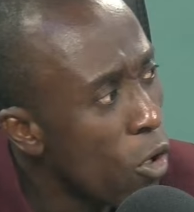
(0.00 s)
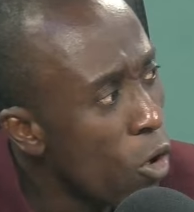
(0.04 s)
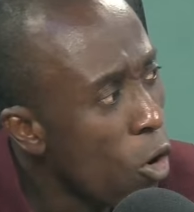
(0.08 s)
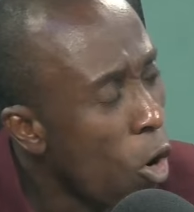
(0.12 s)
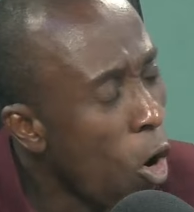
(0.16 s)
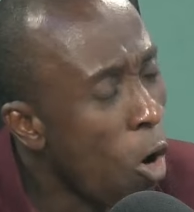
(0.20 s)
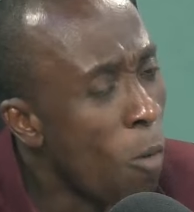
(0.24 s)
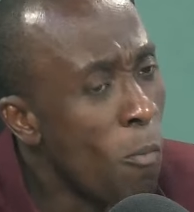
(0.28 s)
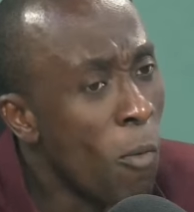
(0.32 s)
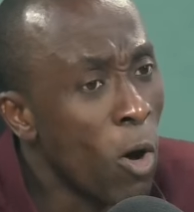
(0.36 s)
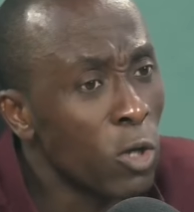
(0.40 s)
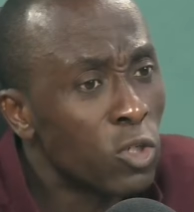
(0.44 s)

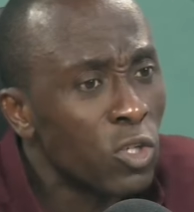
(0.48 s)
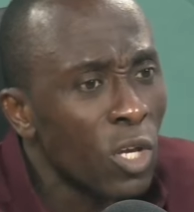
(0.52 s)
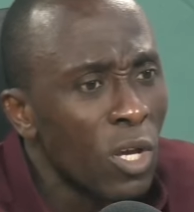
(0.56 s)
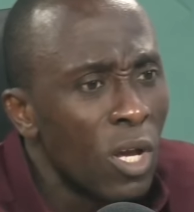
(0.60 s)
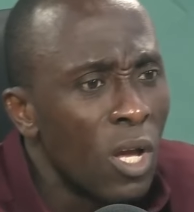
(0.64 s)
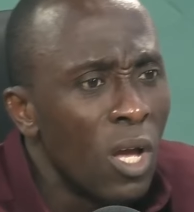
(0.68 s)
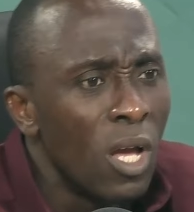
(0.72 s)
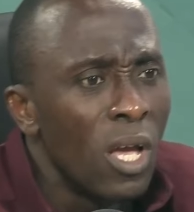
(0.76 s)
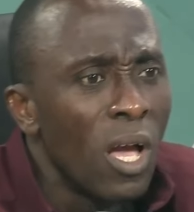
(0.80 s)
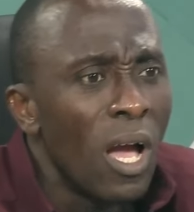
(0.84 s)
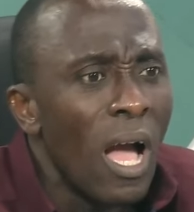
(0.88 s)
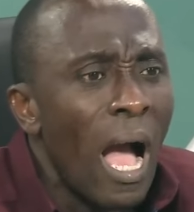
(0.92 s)
Almost,
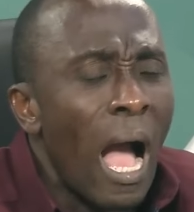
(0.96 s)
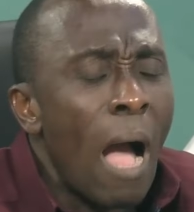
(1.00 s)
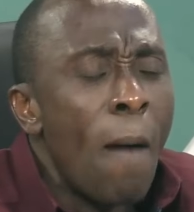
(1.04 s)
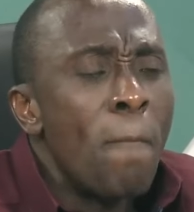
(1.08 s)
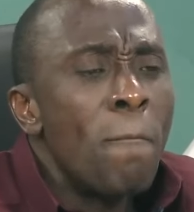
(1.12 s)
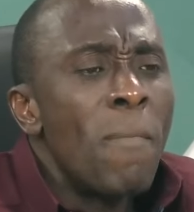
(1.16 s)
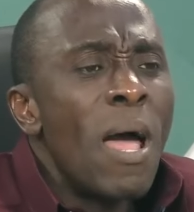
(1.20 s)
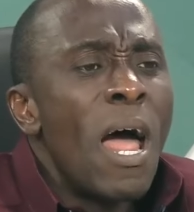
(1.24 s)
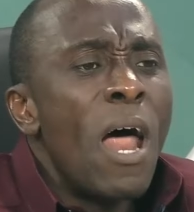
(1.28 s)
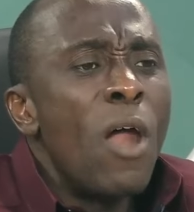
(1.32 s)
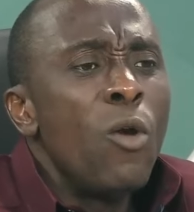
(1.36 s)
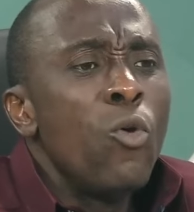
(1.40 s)

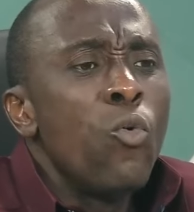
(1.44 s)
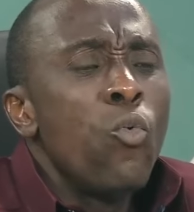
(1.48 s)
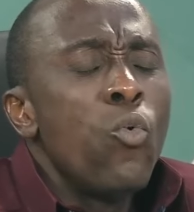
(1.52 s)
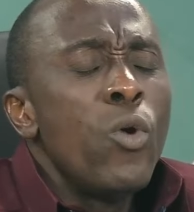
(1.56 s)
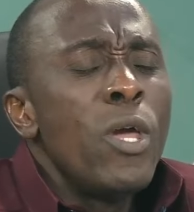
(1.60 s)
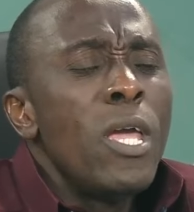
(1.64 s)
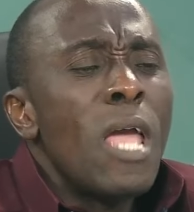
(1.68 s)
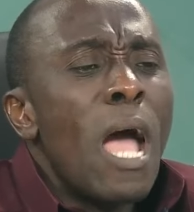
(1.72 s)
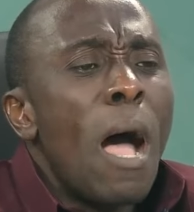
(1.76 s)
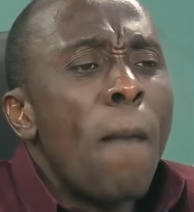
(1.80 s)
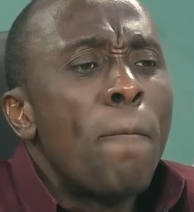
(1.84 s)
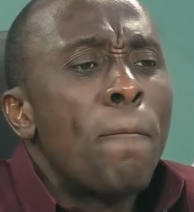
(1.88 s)
Ameri,
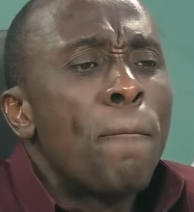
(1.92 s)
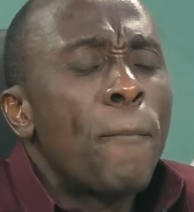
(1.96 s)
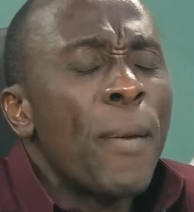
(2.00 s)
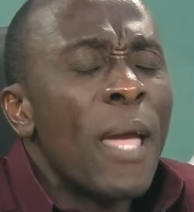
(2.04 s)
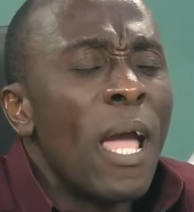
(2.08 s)
we are